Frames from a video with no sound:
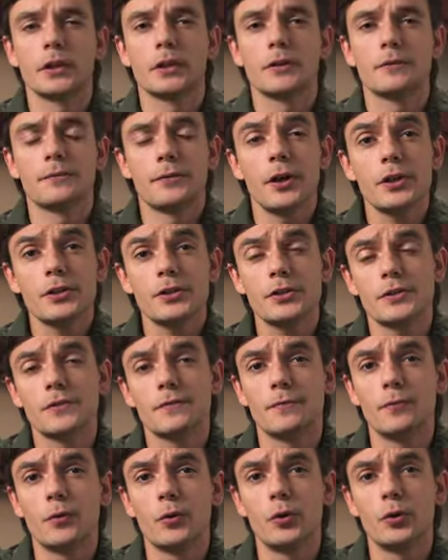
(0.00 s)
First,
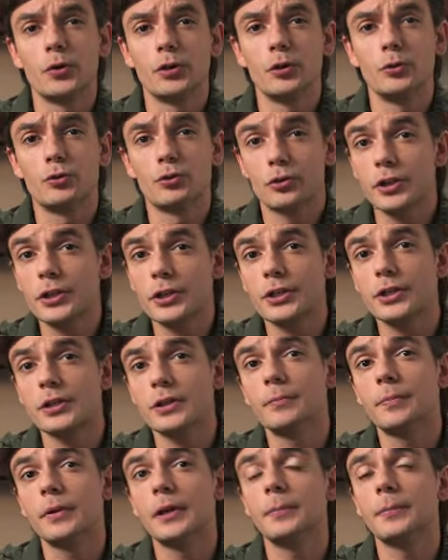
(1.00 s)
for
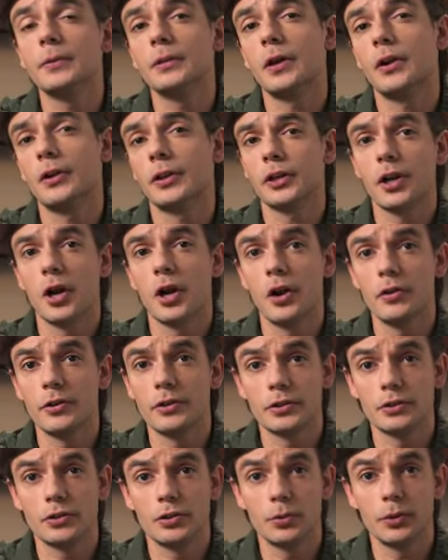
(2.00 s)
nutrition, people are
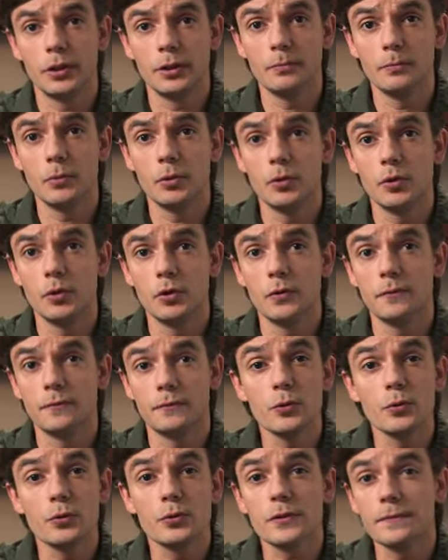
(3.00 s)
encouraged to eat more
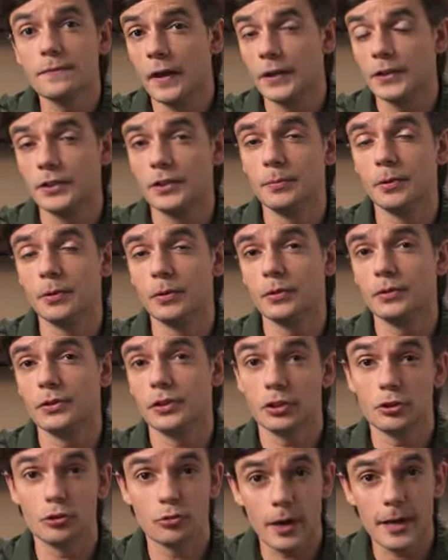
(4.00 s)
fruits, vegetables,
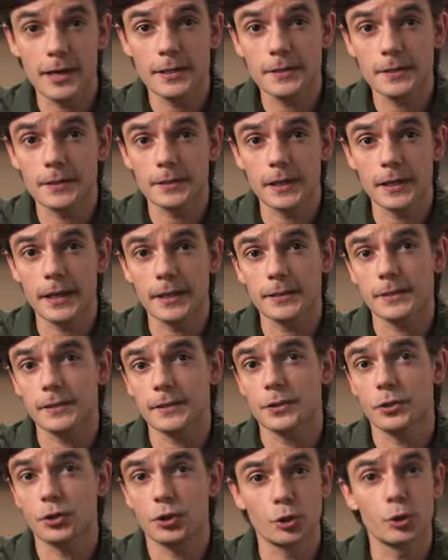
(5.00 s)
and grains, less
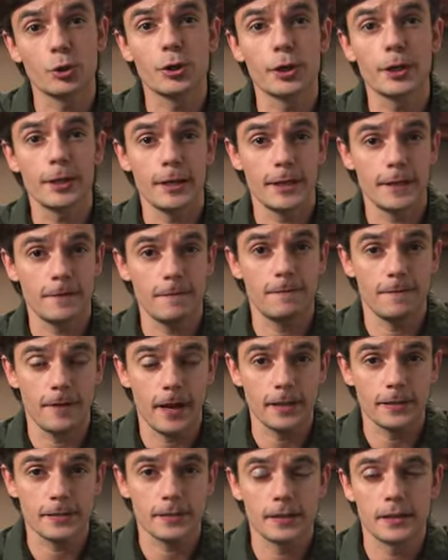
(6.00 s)
sugar and
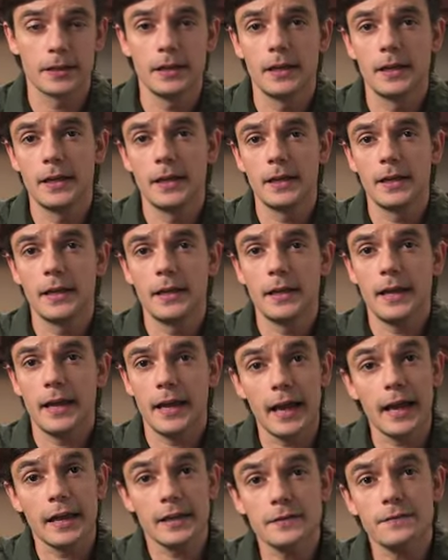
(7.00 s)
fat.
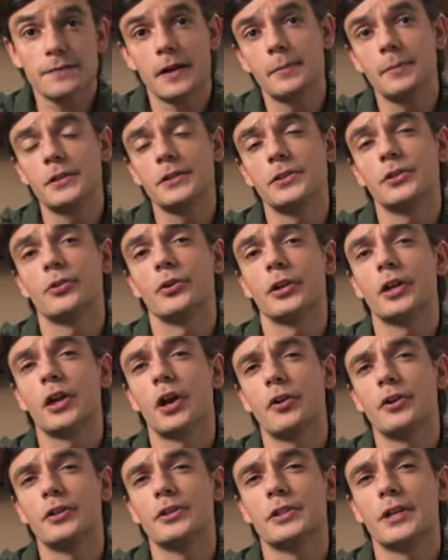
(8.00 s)
And families are
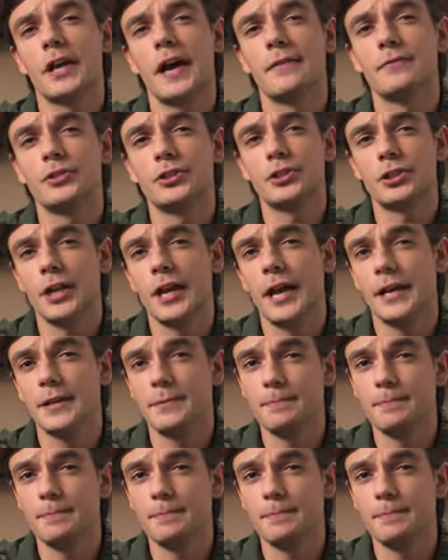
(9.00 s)
encouraged to have shared